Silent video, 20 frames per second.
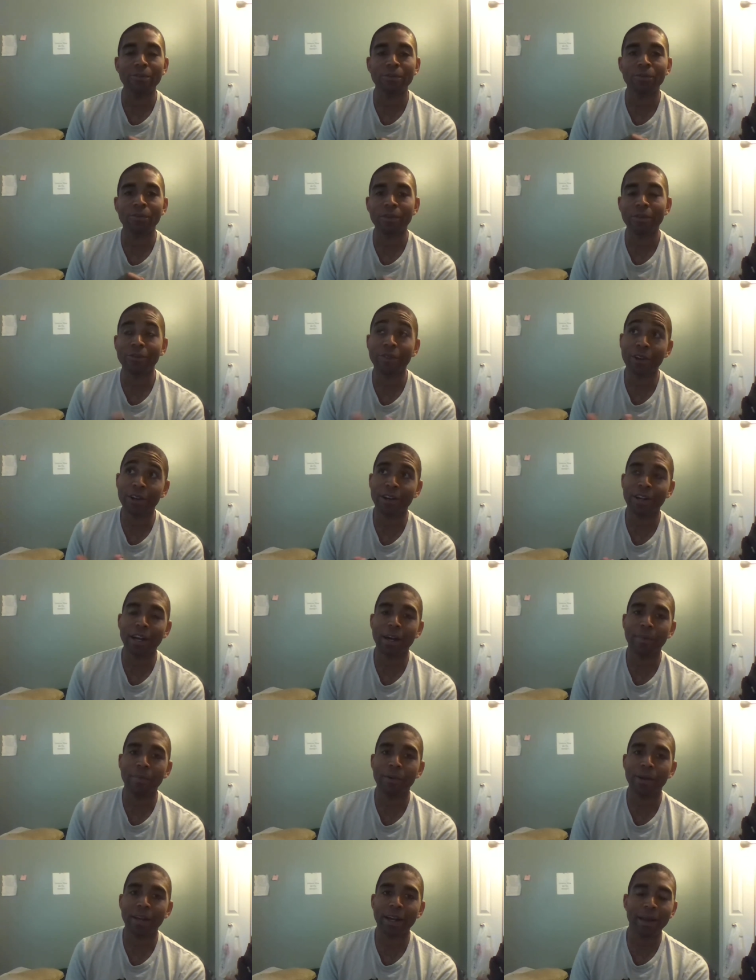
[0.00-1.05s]
Well, I figured it
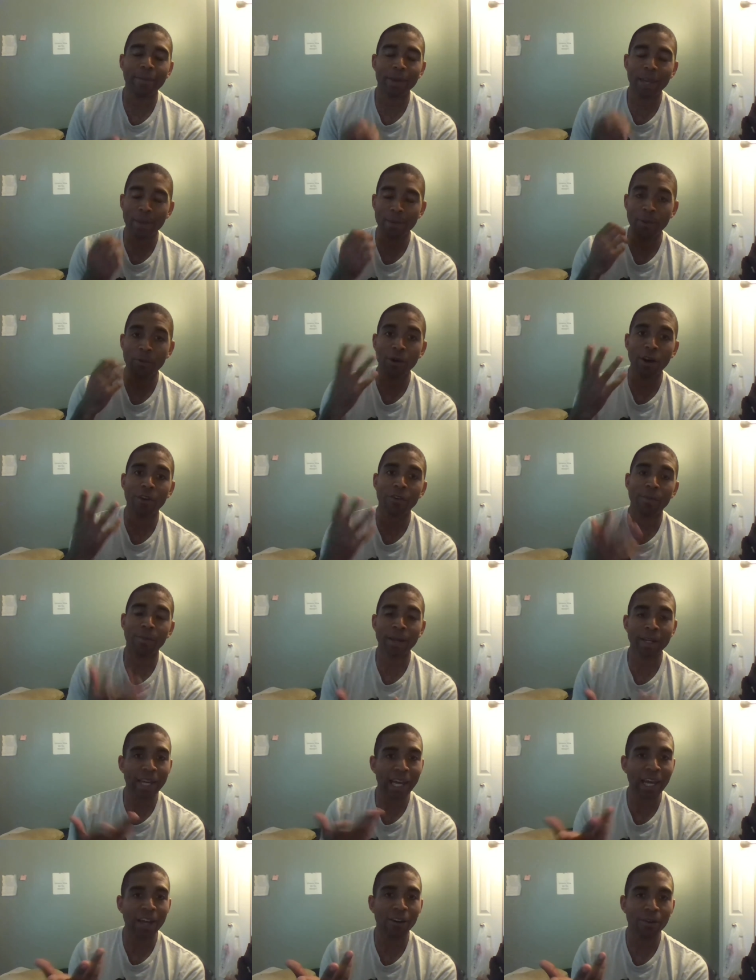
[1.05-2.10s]
out, but I became aware of it. My
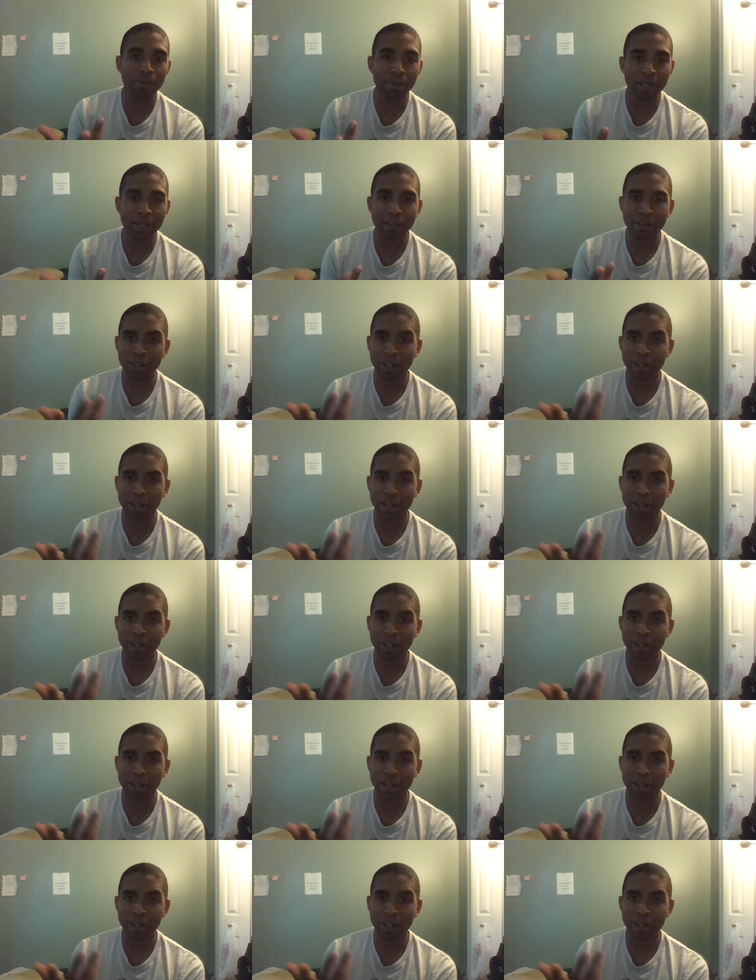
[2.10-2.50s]
dad helped me.